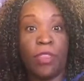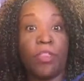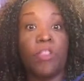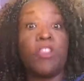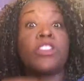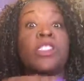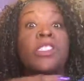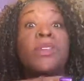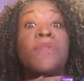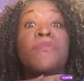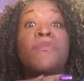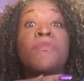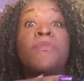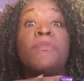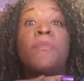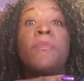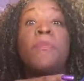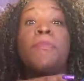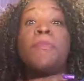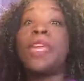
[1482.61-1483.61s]
there's some
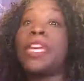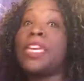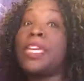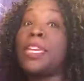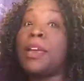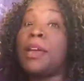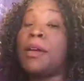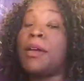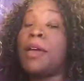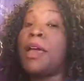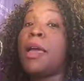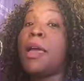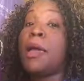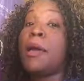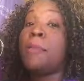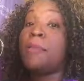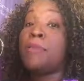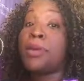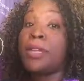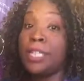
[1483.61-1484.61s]
media
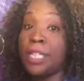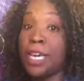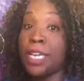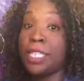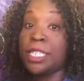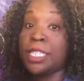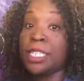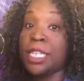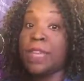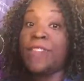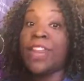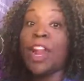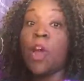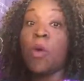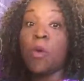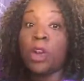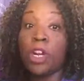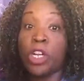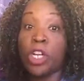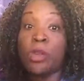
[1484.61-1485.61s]
production stuff that I
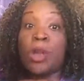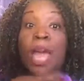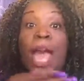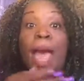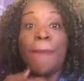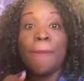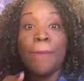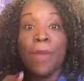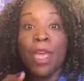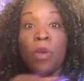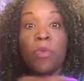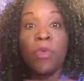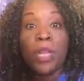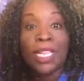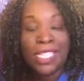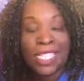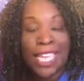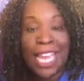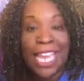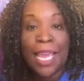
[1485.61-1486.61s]
want to do, I met
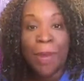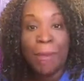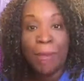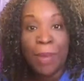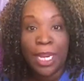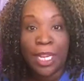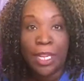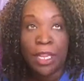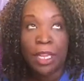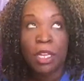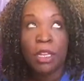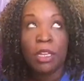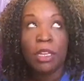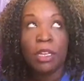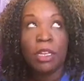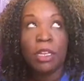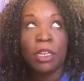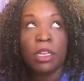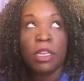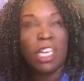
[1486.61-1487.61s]
with Tank Media
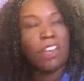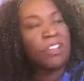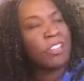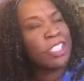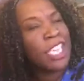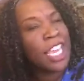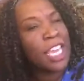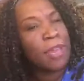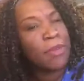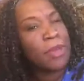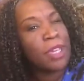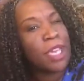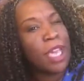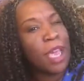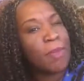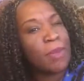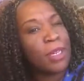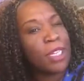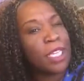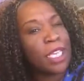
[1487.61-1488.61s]
entertainment,
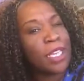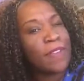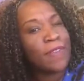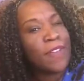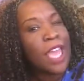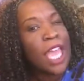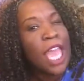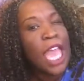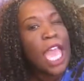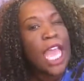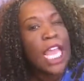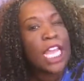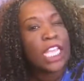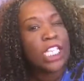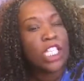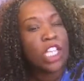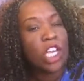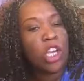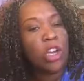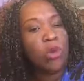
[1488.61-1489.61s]
I believe.
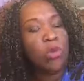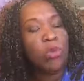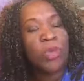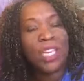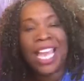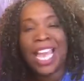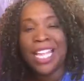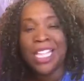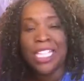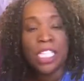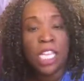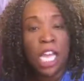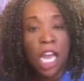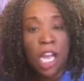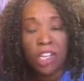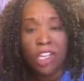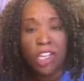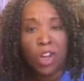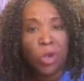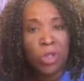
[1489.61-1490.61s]
And so we got to
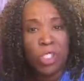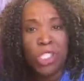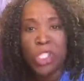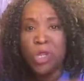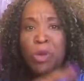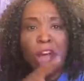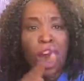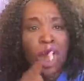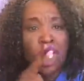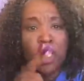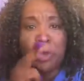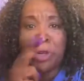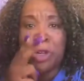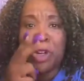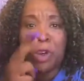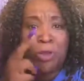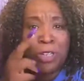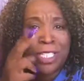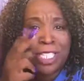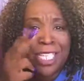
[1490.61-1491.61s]
talk. You know, when two
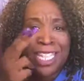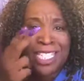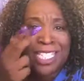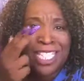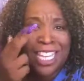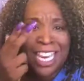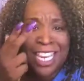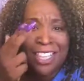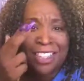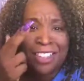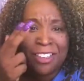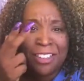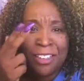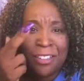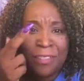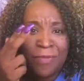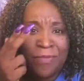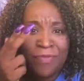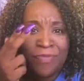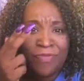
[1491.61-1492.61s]
entrepreneurs get
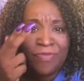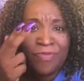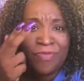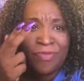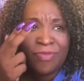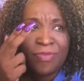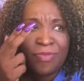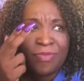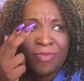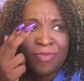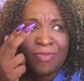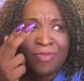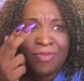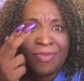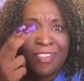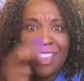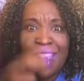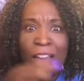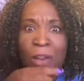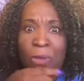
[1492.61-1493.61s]
together,
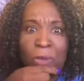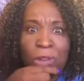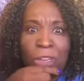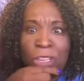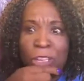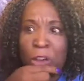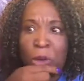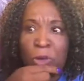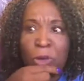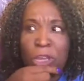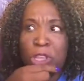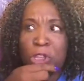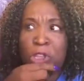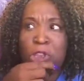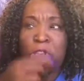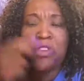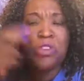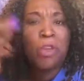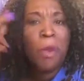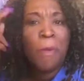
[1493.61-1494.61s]
yeah, you know,
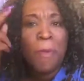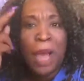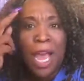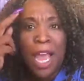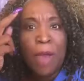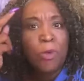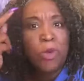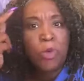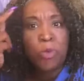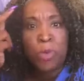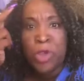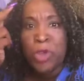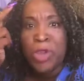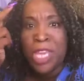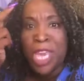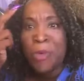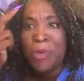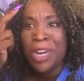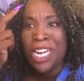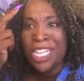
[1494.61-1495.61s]
your mind, when you
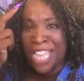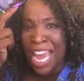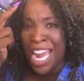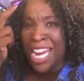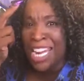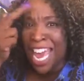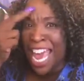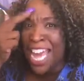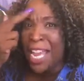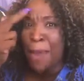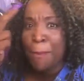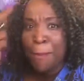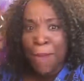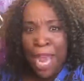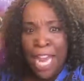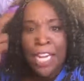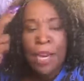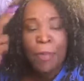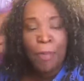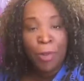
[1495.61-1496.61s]
get with a
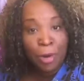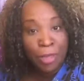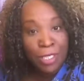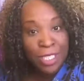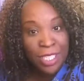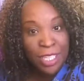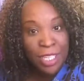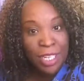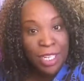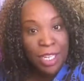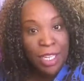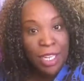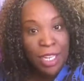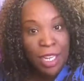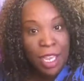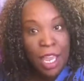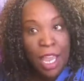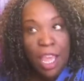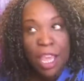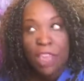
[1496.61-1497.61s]
like-minded person,
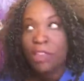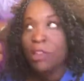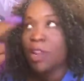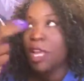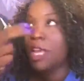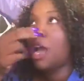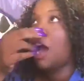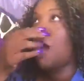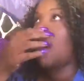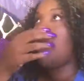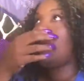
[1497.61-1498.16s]
you're like,